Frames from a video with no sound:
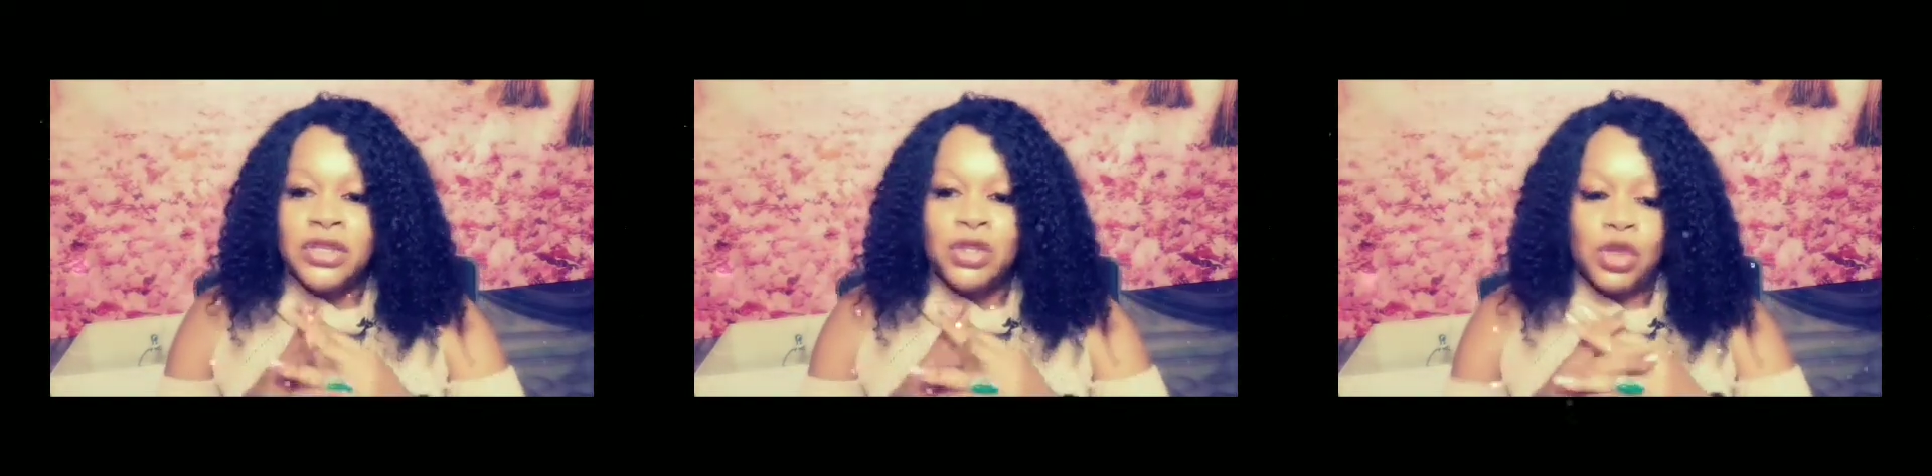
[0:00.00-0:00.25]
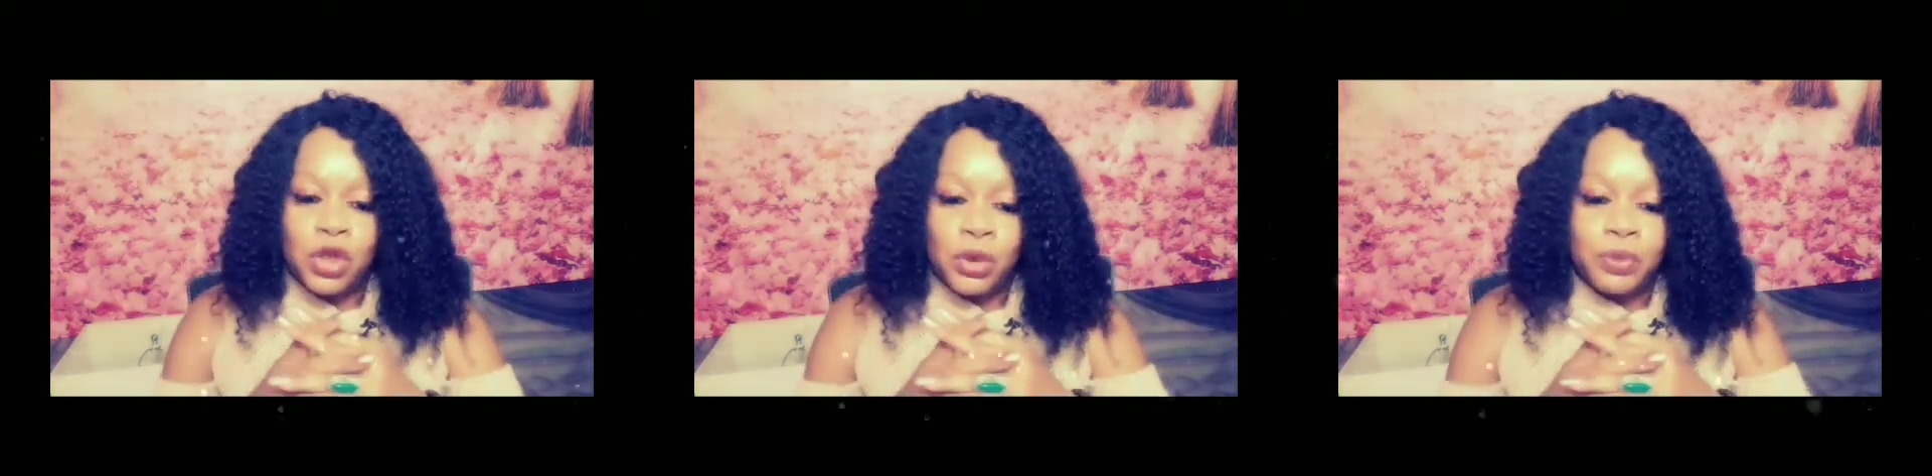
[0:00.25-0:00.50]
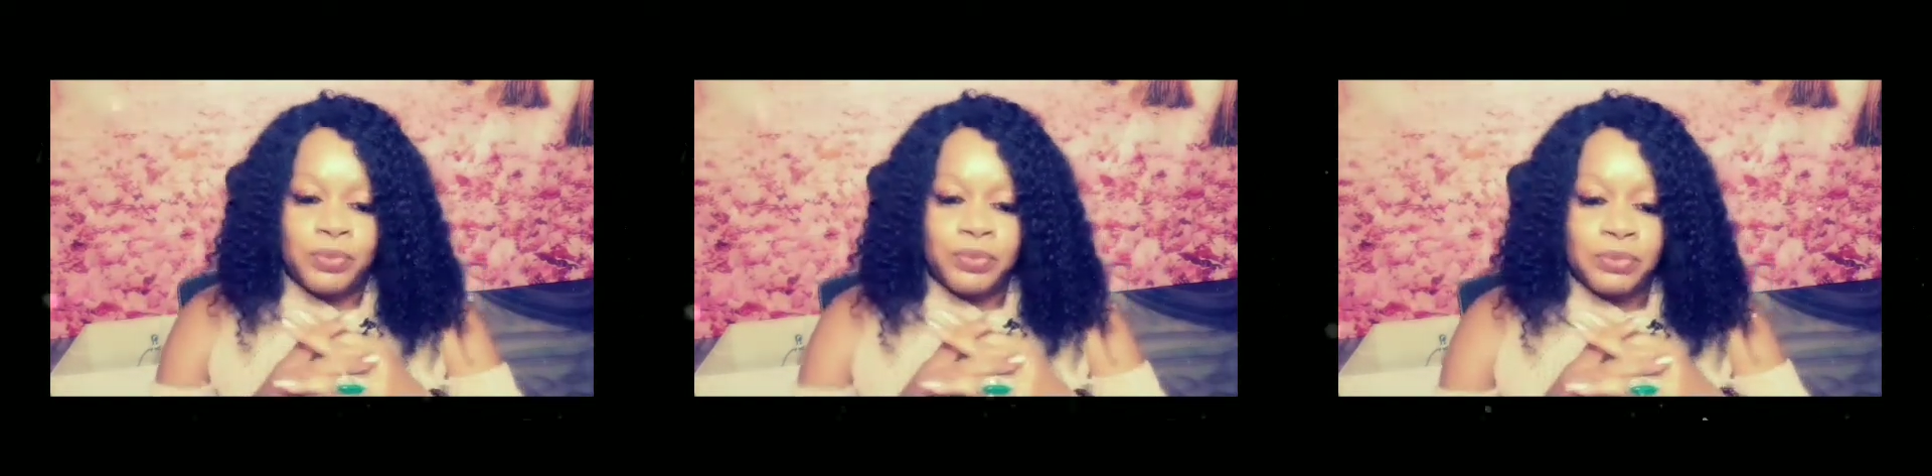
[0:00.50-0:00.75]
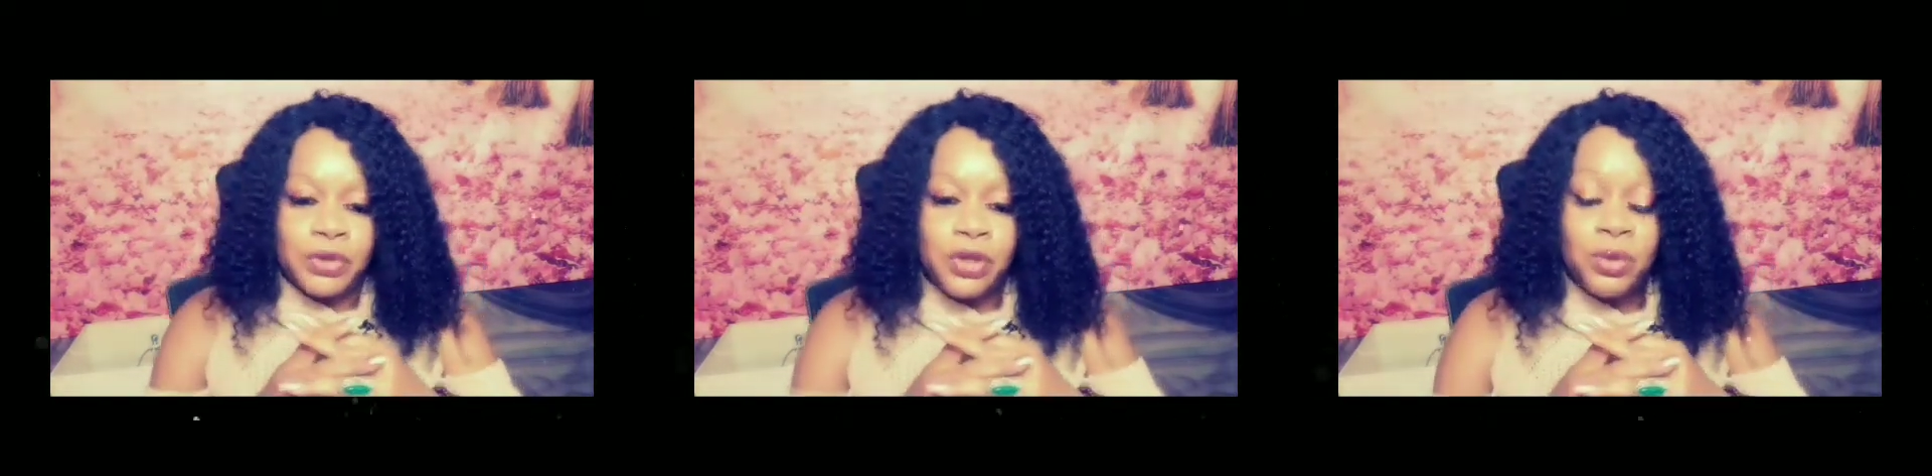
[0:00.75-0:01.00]
So
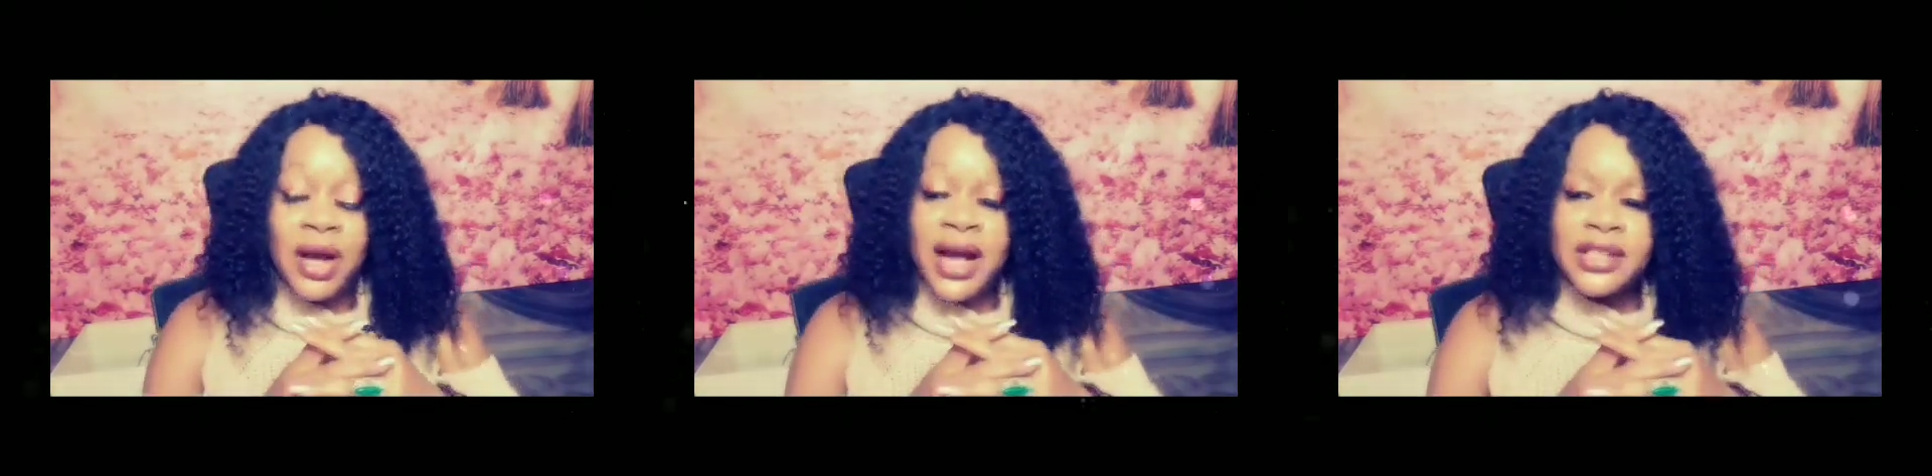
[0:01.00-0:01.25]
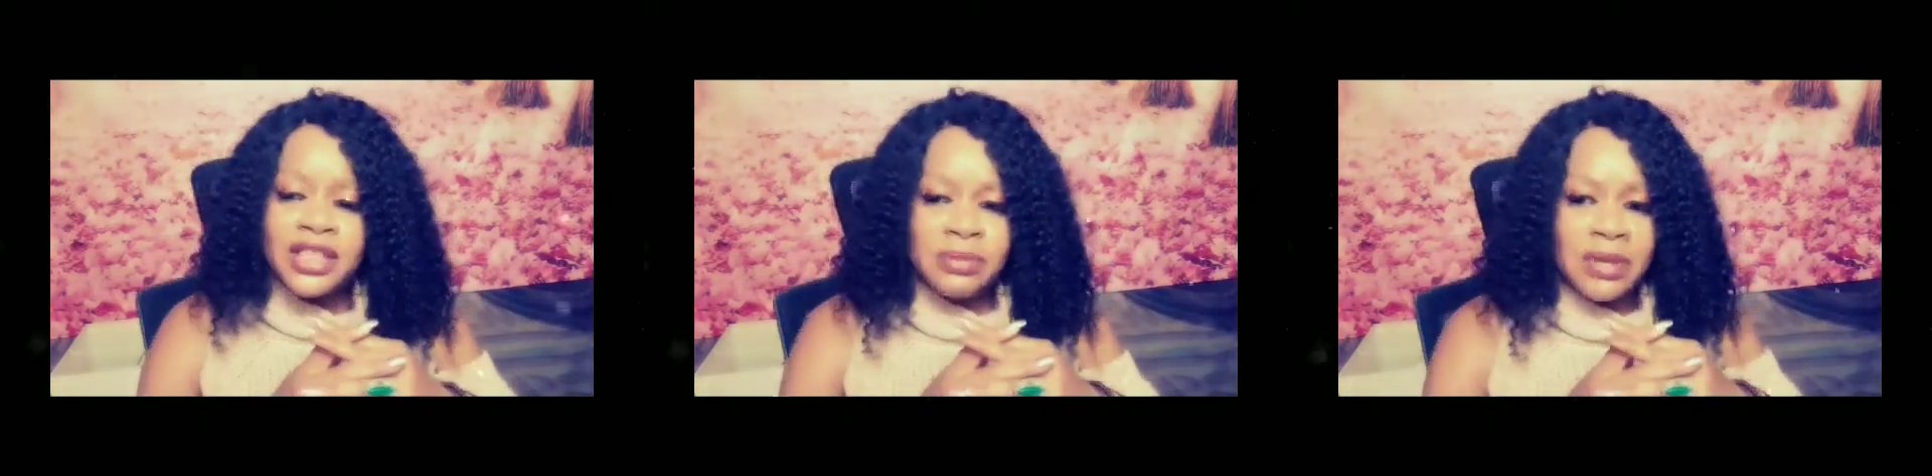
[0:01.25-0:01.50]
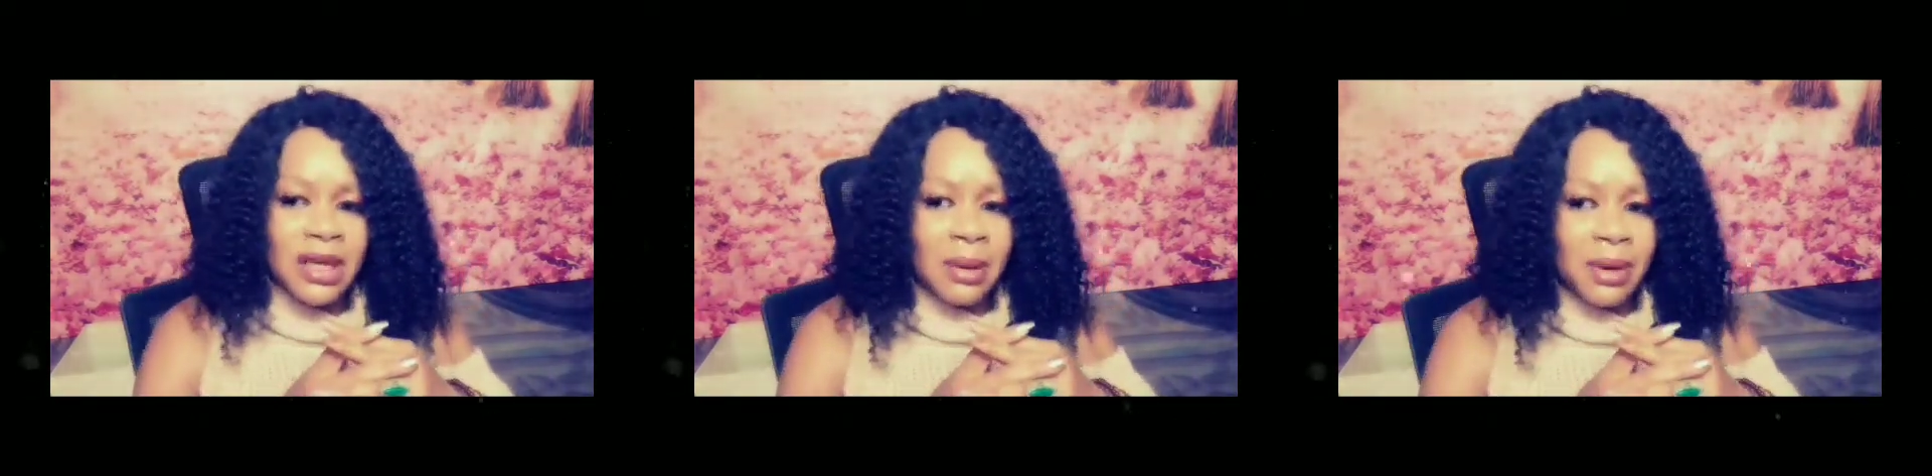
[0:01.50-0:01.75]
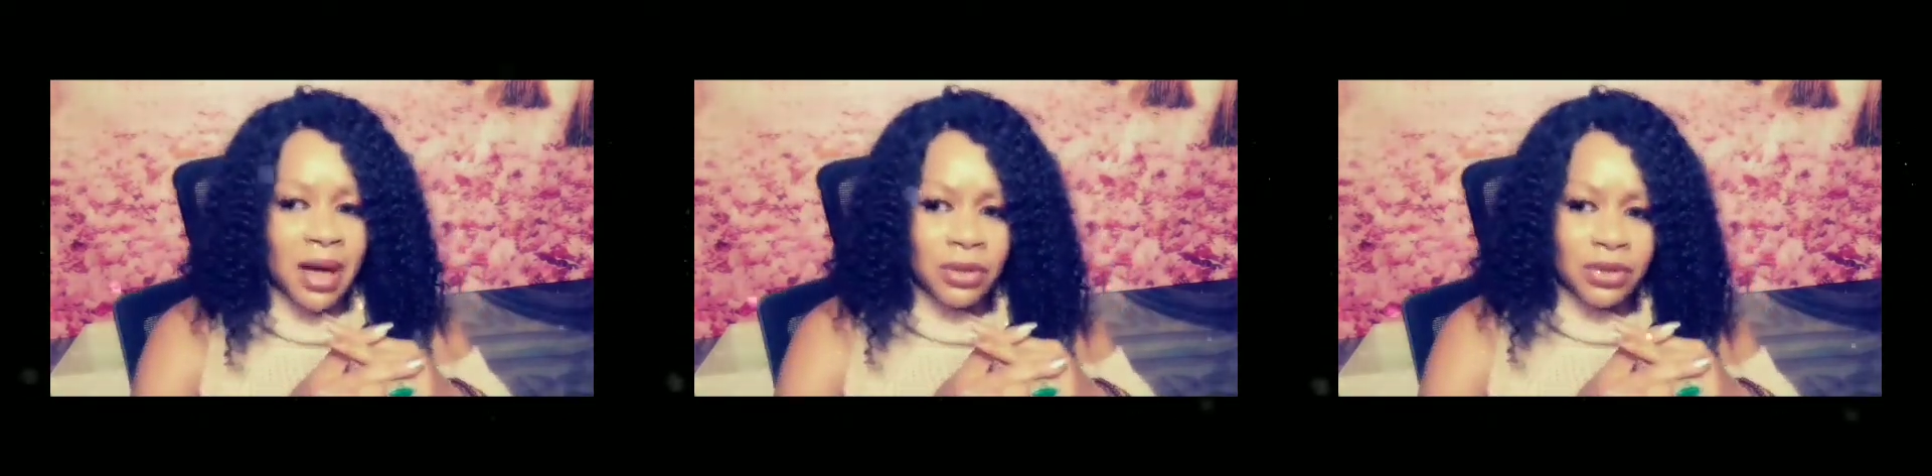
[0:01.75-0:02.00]
you asked me
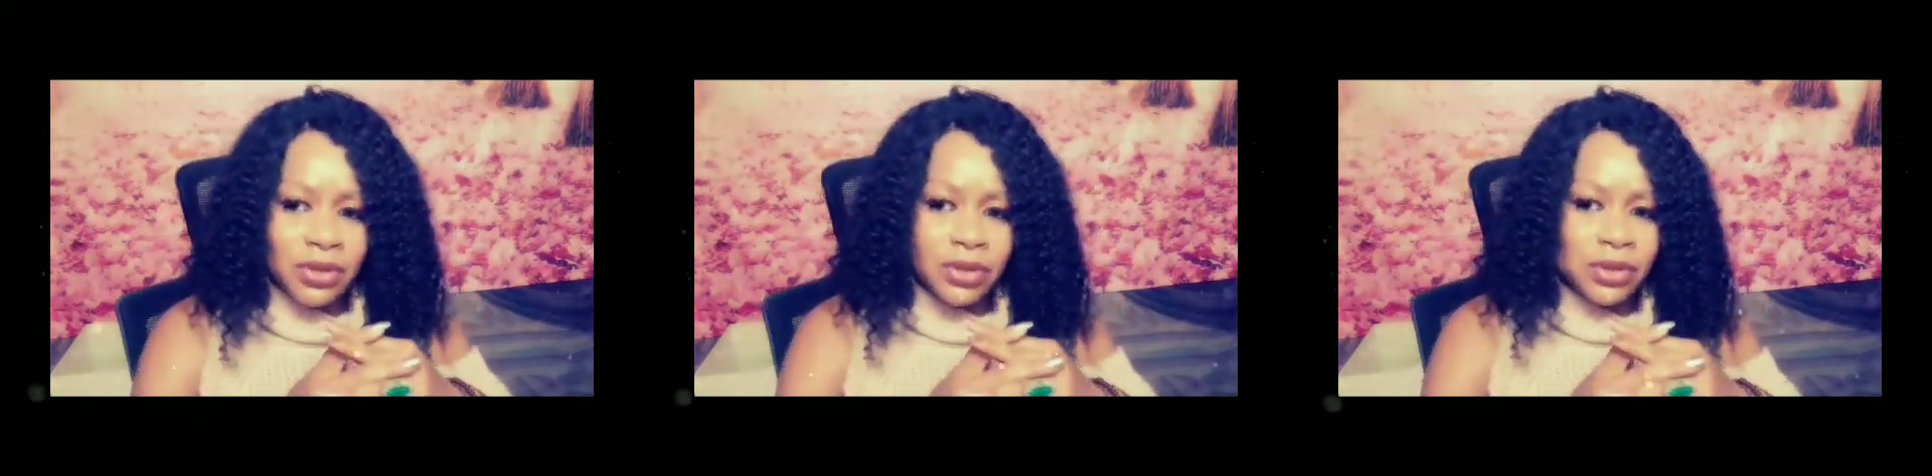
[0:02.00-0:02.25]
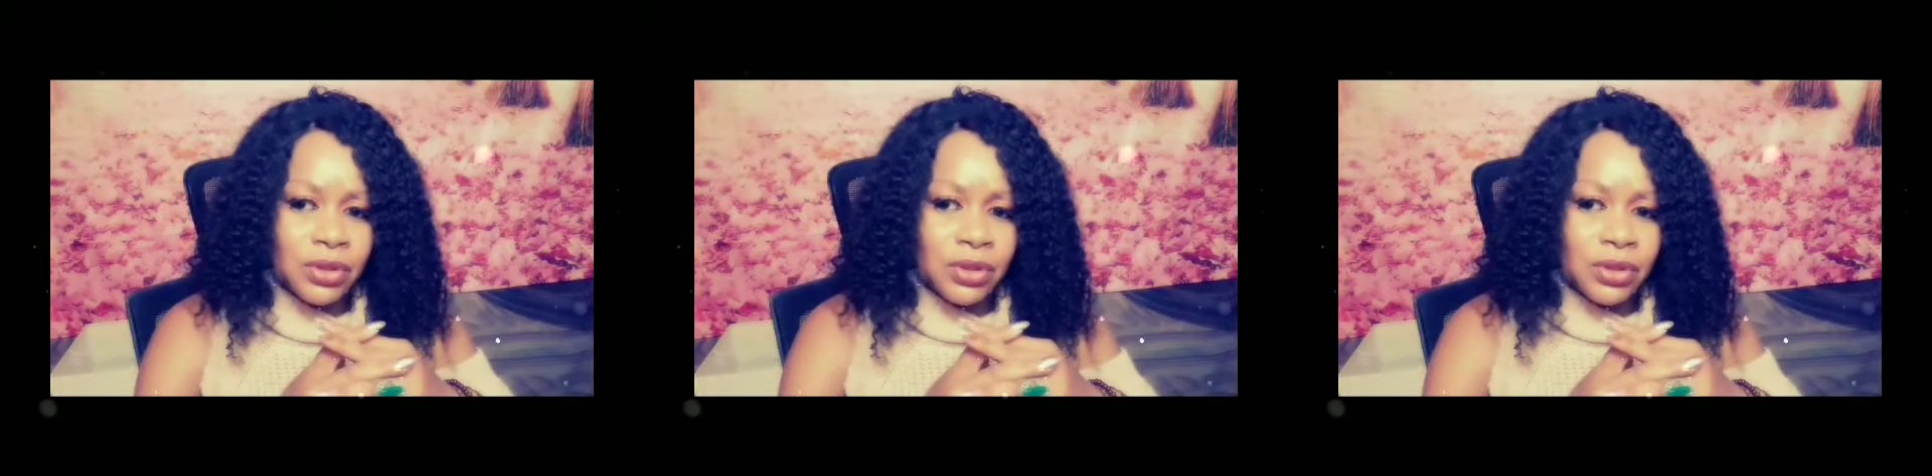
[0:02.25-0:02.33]
about,